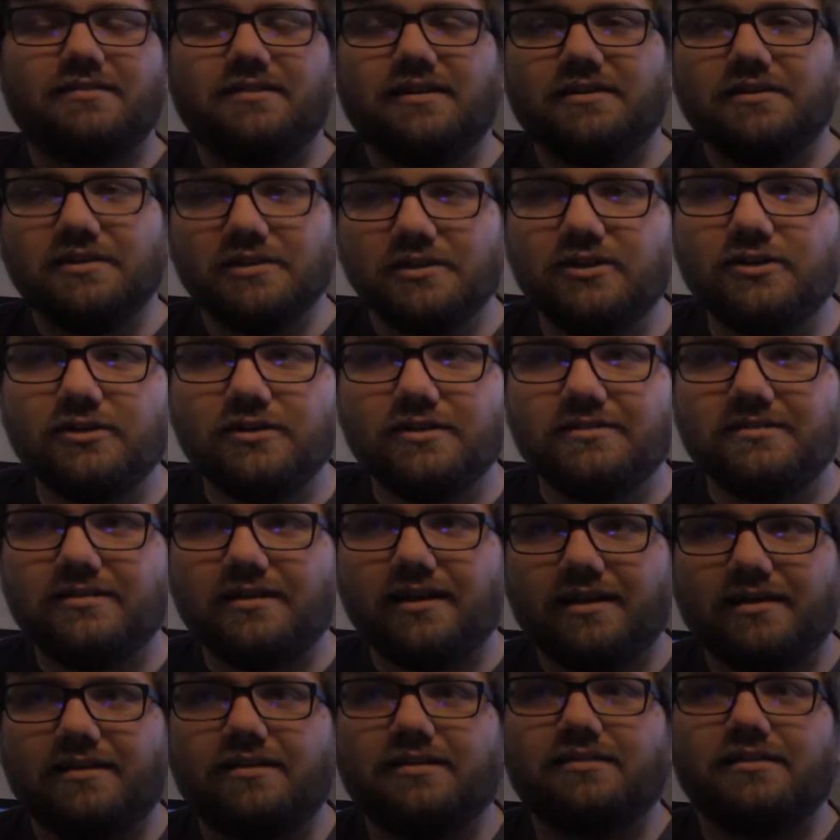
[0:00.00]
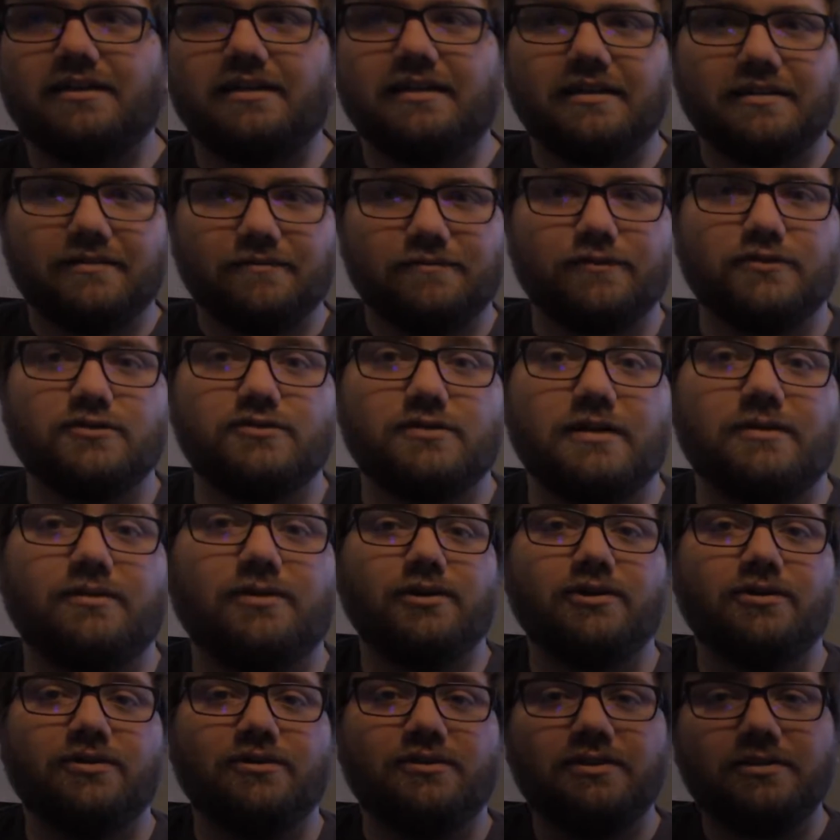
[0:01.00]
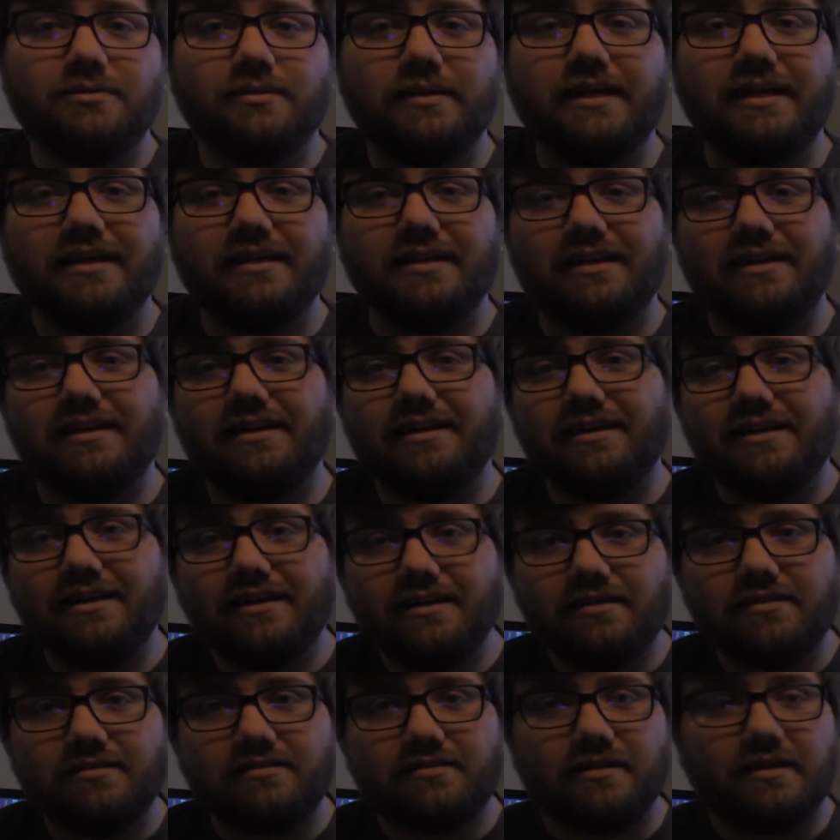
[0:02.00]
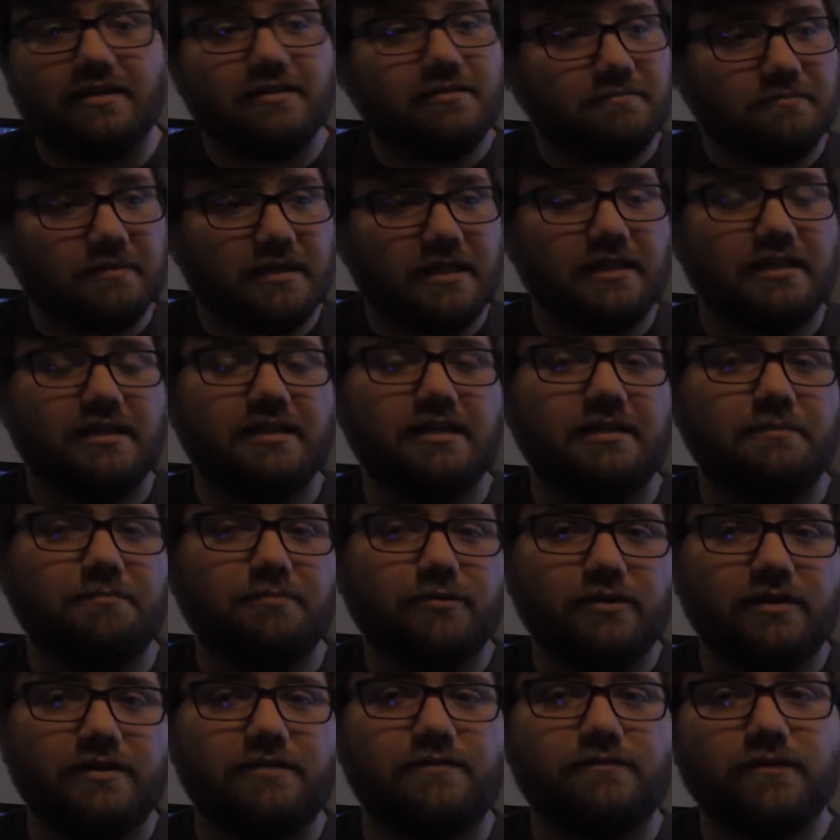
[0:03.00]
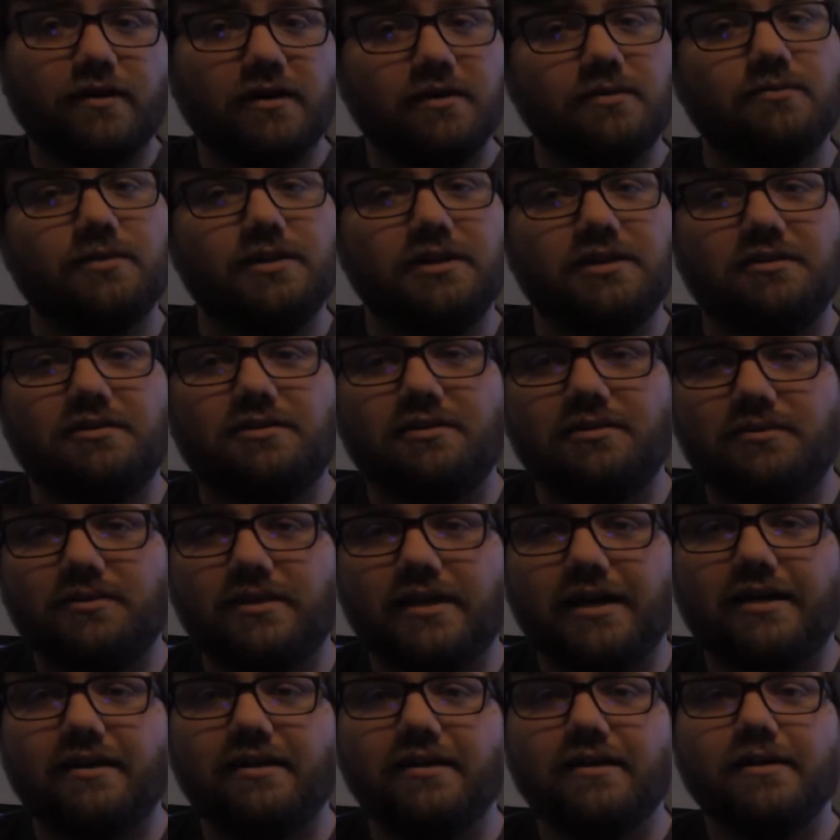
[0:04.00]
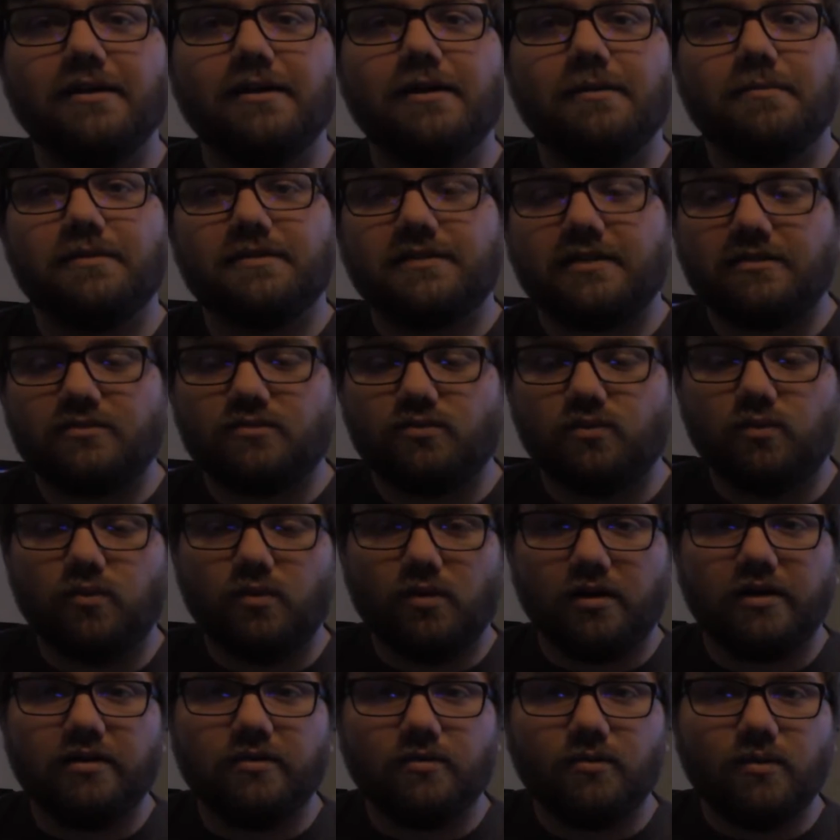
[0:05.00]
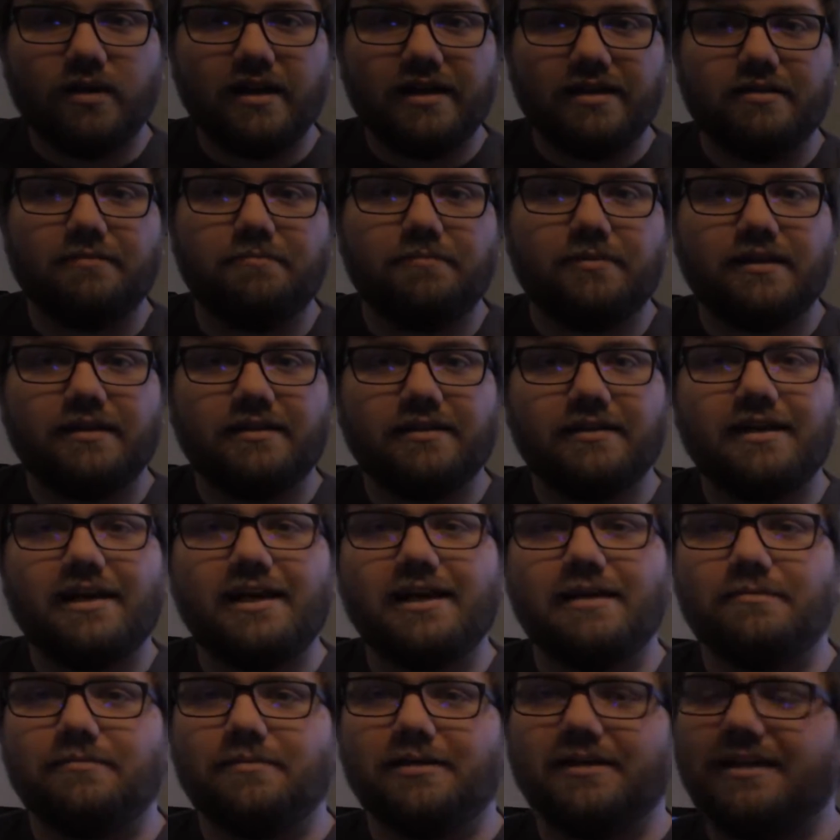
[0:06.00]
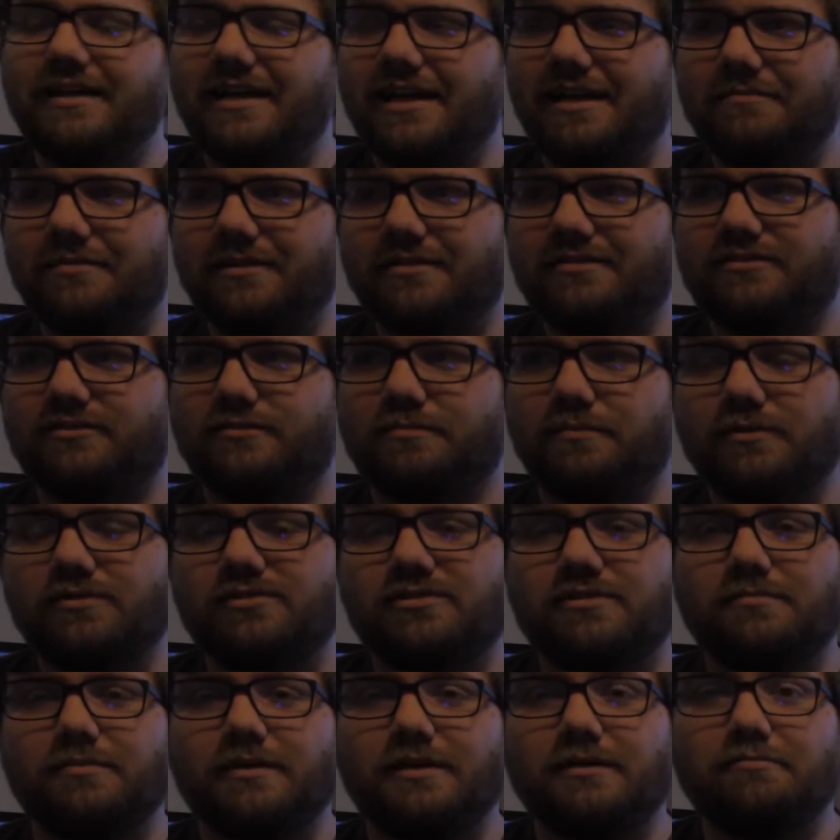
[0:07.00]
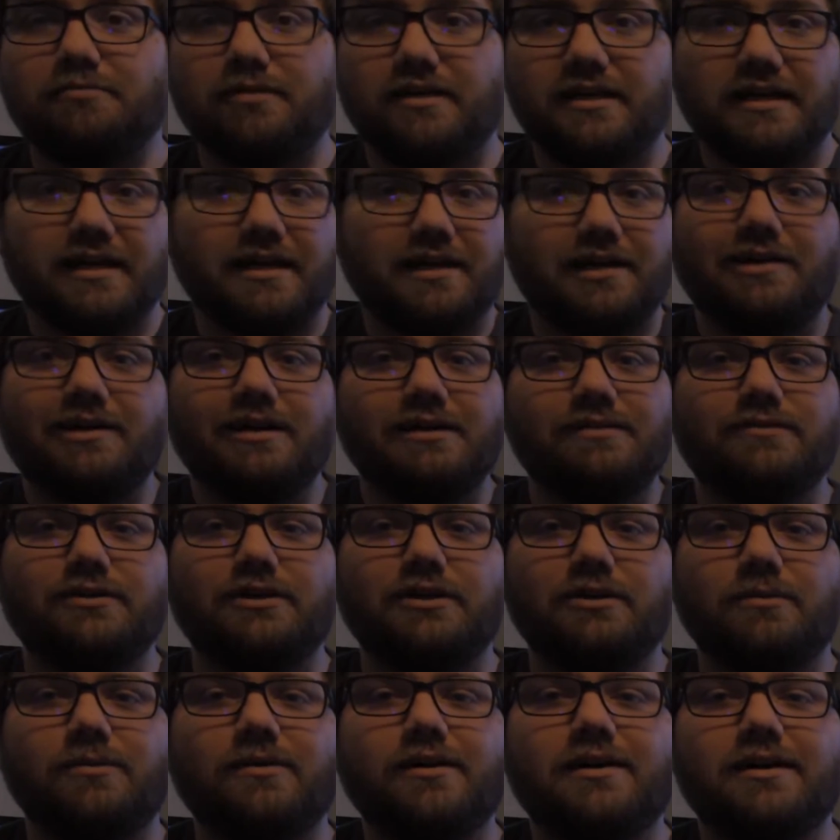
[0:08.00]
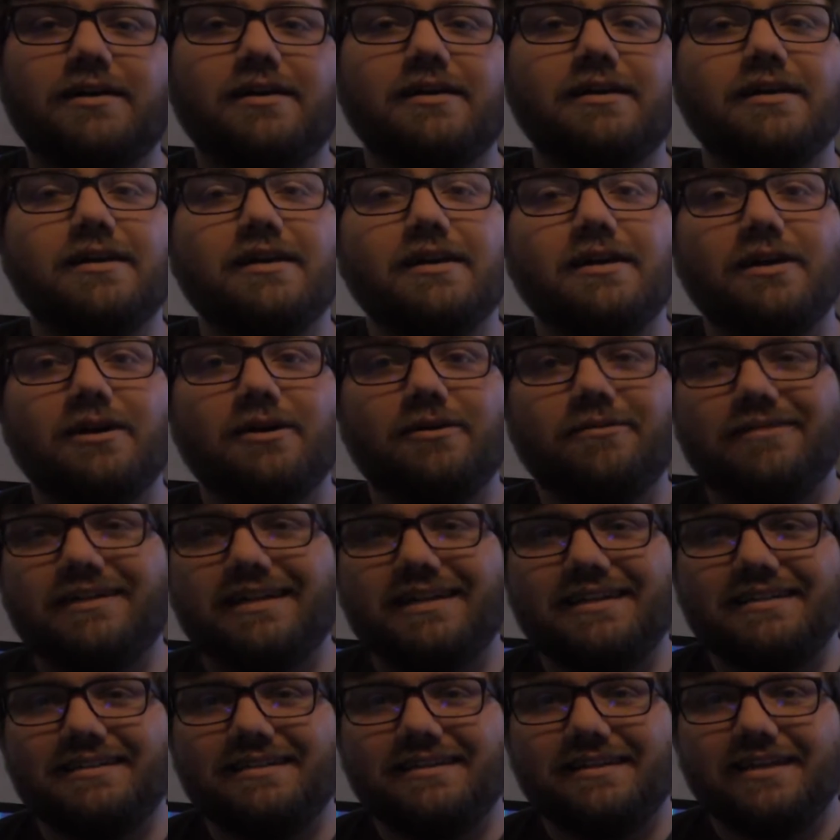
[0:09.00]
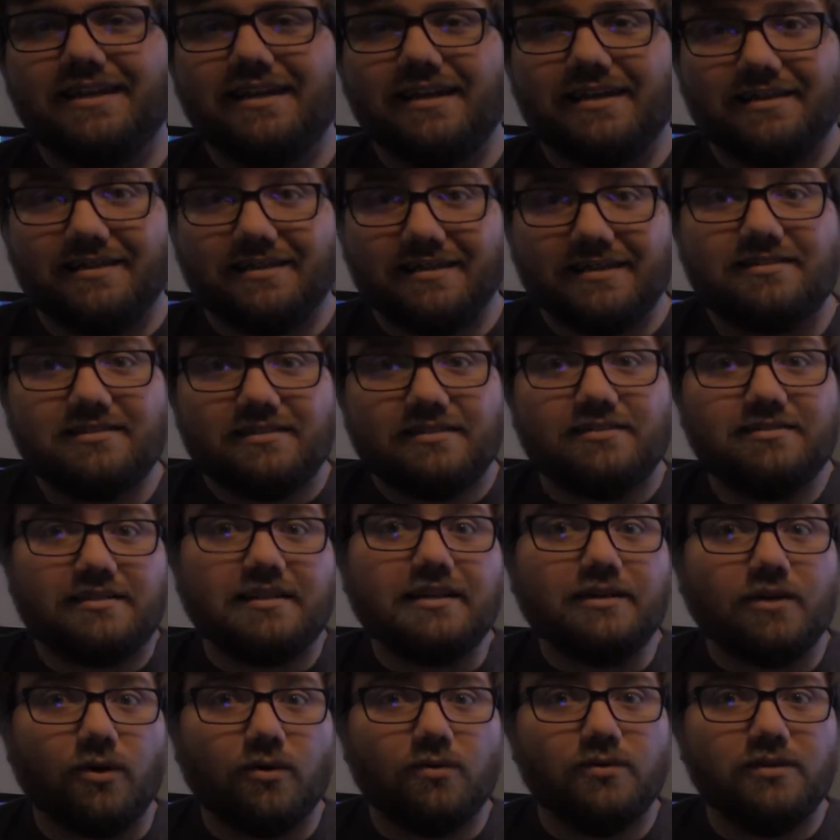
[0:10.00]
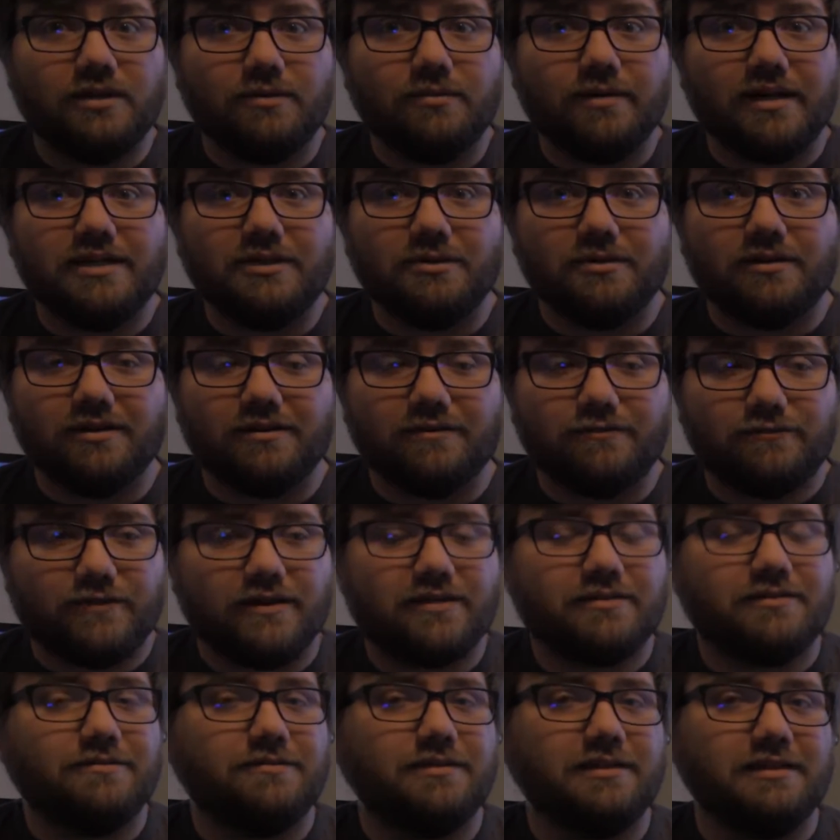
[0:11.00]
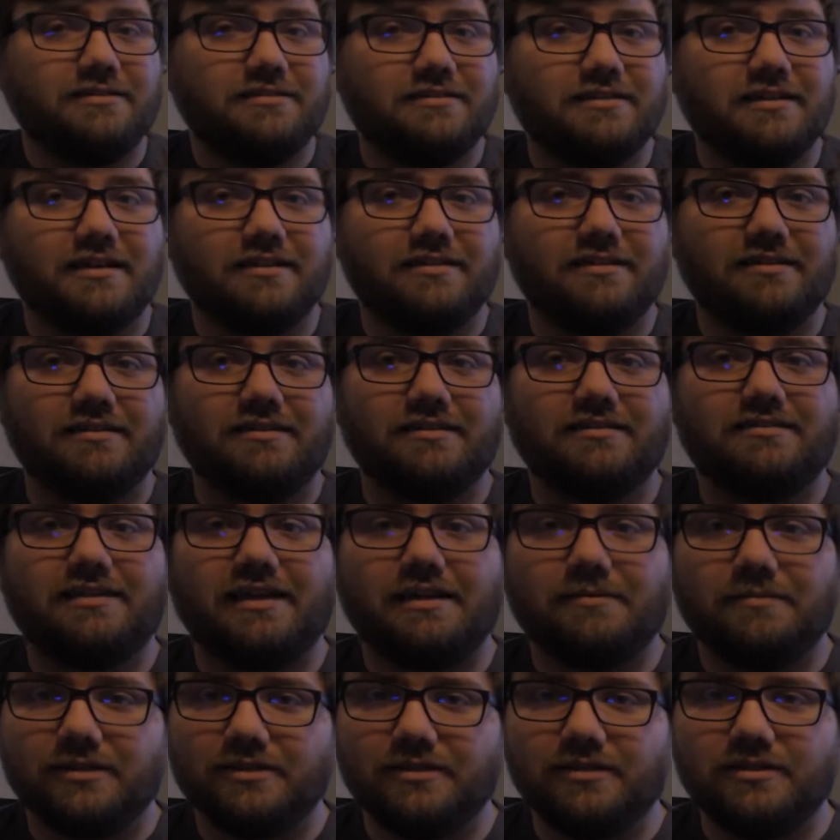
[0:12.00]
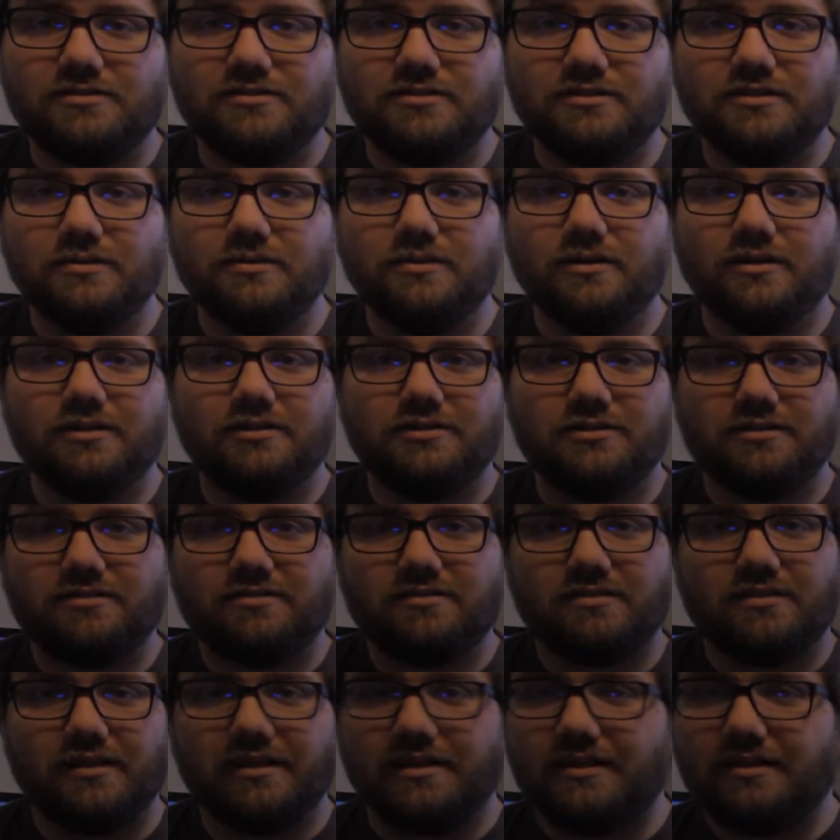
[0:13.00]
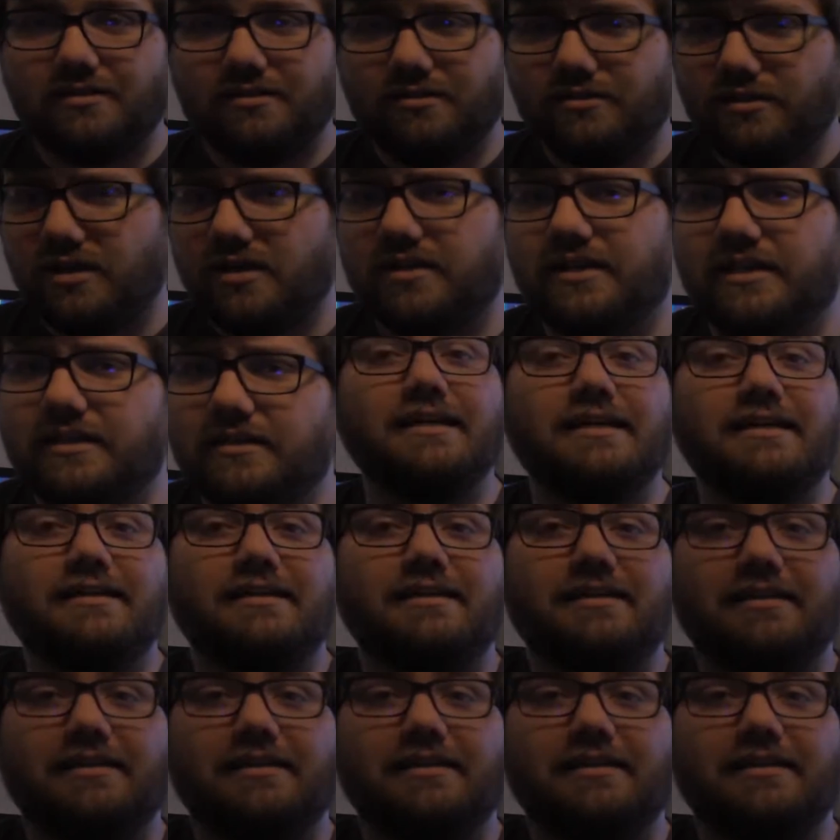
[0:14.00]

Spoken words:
Now, you could technically infiltrate you're doing it, and it is admittedly pretty fun when you do that, but that's one way to play the game, in a game that's supposed to be play however you want, when this is the only way you can effectively stealth in this game, unless you are just, like, lucky.